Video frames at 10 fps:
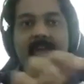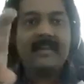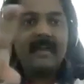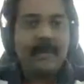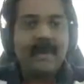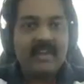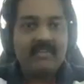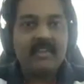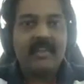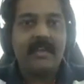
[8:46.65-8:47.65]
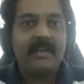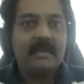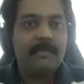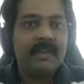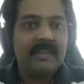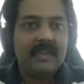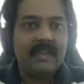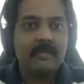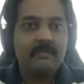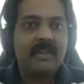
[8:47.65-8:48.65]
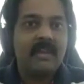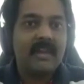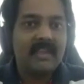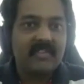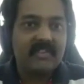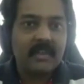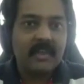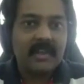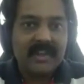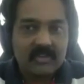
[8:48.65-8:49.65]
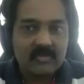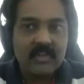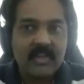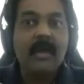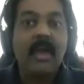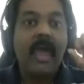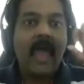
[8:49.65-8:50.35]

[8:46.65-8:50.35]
and compare it with a DPDK library running within a Linux VM